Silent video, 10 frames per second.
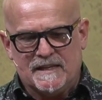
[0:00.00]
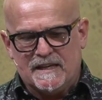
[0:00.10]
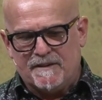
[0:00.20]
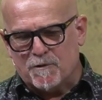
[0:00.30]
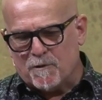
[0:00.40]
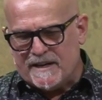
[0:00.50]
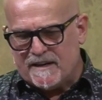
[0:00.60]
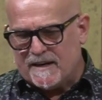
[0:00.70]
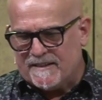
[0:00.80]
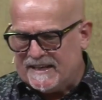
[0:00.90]
If you
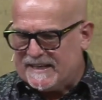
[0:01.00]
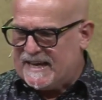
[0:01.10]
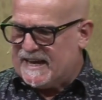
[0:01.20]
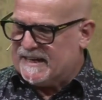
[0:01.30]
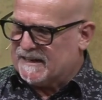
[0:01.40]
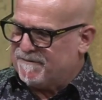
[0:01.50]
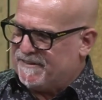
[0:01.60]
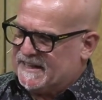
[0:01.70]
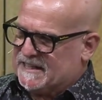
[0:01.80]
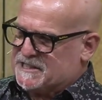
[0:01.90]
read the account in
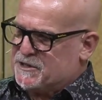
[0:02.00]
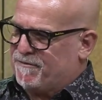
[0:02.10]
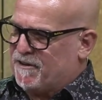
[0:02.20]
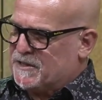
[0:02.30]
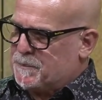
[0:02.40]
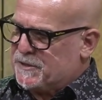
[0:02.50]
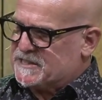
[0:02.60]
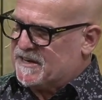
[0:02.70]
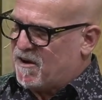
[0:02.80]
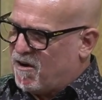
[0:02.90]
Leviticus, you'll find the
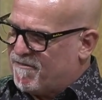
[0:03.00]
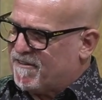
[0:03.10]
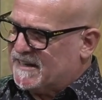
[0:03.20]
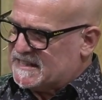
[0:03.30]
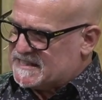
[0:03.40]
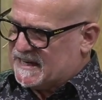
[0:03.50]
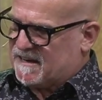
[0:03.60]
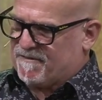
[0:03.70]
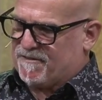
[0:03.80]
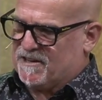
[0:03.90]
person offering the
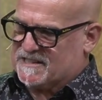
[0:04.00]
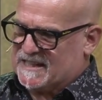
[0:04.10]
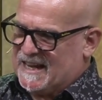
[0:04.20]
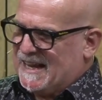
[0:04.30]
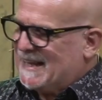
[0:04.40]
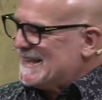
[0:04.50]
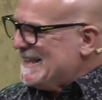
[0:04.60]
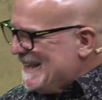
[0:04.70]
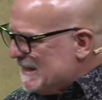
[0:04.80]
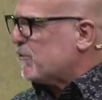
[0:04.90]
sacrifice
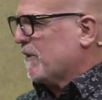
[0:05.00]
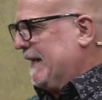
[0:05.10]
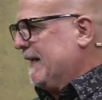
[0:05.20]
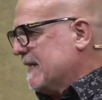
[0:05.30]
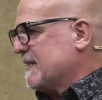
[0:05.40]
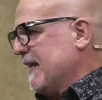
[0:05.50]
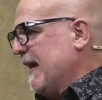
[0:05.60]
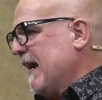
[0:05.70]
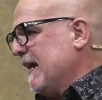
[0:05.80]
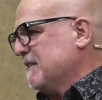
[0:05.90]
literally gets their
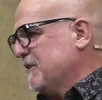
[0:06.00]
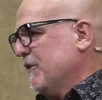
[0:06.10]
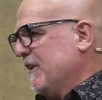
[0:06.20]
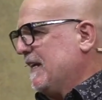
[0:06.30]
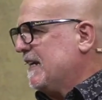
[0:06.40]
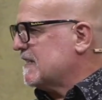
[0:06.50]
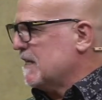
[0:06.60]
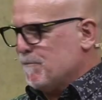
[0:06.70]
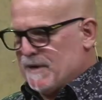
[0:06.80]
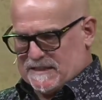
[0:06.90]
hands dirty. It's a
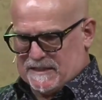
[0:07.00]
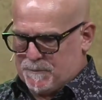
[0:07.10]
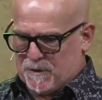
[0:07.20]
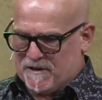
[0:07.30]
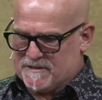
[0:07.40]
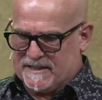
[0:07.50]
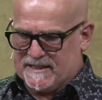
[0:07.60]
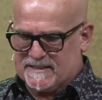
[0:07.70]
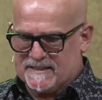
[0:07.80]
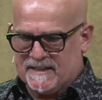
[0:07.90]
messy
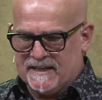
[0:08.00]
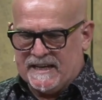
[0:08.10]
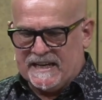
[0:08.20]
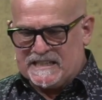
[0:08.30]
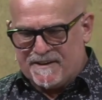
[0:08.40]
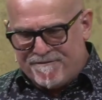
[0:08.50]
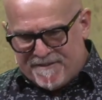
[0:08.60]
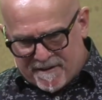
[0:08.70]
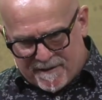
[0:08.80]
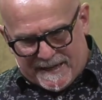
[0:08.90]
process. It's a
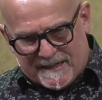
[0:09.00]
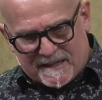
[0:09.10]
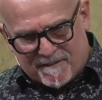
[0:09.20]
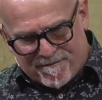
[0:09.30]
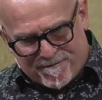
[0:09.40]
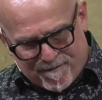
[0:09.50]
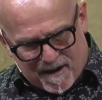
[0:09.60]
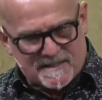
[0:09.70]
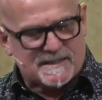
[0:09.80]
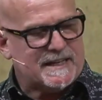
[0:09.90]
very
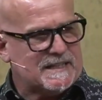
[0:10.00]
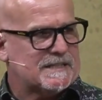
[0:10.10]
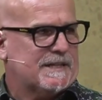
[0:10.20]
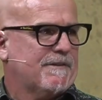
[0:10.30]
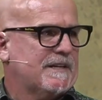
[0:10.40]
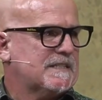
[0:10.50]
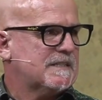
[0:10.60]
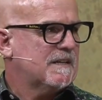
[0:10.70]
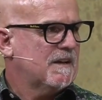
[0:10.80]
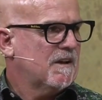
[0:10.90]
confronting
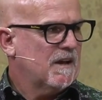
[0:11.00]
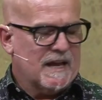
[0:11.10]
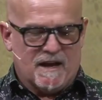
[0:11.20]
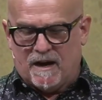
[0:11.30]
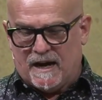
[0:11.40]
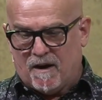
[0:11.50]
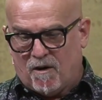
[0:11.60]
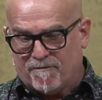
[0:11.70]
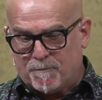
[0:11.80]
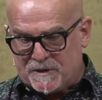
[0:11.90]
series
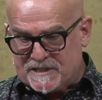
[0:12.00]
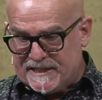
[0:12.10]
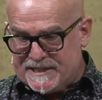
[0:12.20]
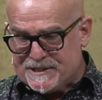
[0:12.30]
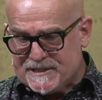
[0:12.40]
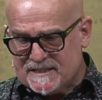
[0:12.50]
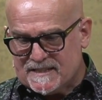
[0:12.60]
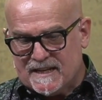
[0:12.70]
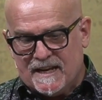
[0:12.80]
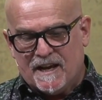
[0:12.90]
of
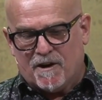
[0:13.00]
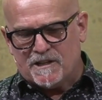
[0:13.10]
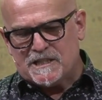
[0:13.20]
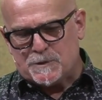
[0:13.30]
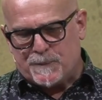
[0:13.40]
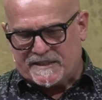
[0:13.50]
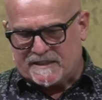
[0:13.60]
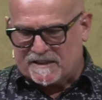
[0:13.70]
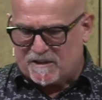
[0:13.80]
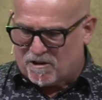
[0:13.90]
procedures, and I suspect
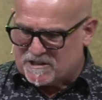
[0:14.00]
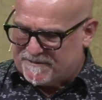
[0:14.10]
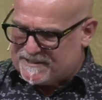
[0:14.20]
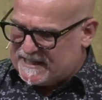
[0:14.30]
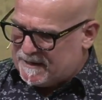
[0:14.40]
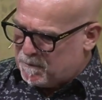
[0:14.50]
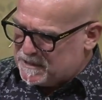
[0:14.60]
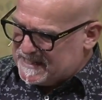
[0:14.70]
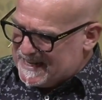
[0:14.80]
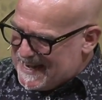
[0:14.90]
that the cost of sin
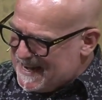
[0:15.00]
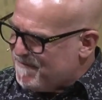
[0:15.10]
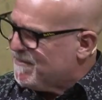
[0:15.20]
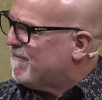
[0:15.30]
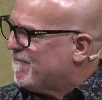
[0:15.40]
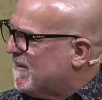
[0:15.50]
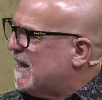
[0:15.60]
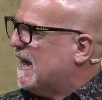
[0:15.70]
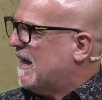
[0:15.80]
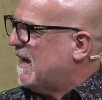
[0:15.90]
was never
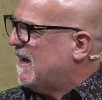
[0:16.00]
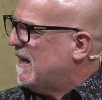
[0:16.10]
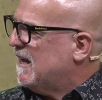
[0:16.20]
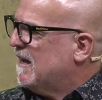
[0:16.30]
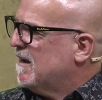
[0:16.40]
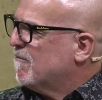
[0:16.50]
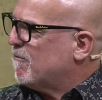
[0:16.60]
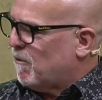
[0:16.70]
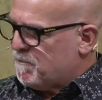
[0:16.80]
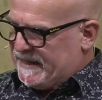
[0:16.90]
far
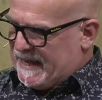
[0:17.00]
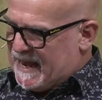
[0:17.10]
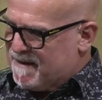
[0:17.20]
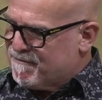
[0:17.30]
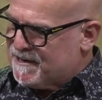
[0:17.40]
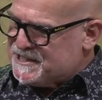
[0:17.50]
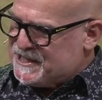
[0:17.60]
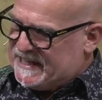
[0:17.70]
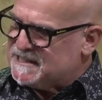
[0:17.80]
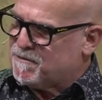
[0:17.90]
from the average
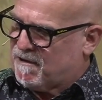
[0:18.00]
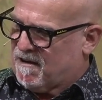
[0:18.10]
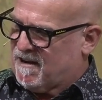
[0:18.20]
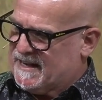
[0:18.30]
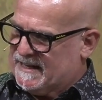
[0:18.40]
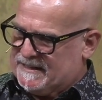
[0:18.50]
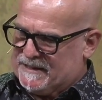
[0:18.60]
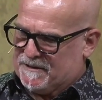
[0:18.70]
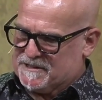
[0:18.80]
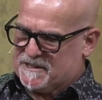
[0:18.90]
Israelite in
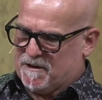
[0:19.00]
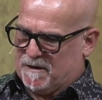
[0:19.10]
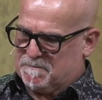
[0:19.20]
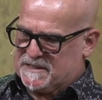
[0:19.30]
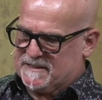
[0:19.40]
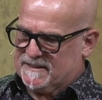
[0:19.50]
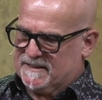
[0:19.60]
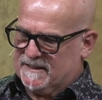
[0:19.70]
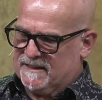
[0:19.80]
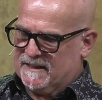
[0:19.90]
those times.
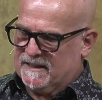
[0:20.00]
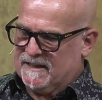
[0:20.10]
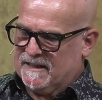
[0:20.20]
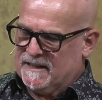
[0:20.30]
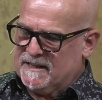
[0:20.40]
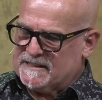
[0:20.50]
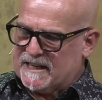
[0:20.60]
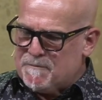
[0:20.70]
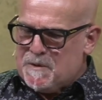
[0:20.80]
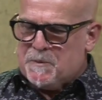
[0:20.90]
So
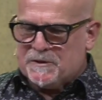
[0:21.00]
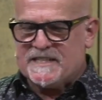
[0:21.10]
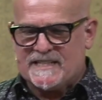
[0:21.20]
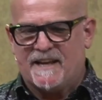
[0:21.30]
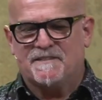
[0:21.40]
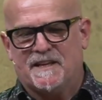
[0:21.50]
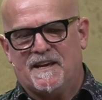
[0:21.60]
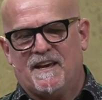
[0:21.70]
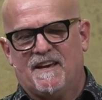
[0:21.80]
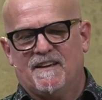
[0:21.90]
let me put this out
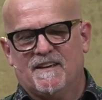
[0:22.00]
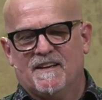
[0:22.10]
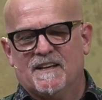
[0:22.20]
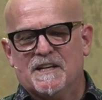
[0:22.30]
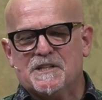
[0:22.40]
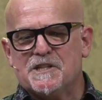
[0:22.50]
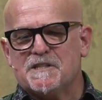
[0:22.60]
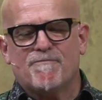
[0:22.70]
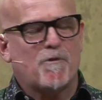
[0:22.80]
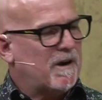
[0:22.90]
there
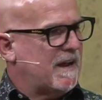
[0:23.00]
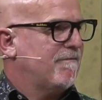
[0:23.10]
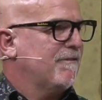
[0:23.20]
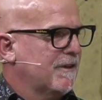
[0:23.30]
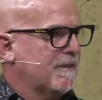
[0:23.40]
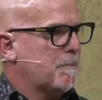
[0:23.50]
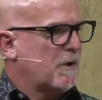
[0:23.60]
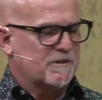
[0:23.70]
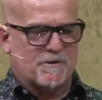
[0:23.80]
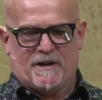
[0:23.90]
just for our further
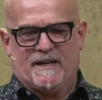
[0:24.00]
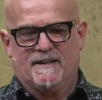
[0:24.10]
pondering.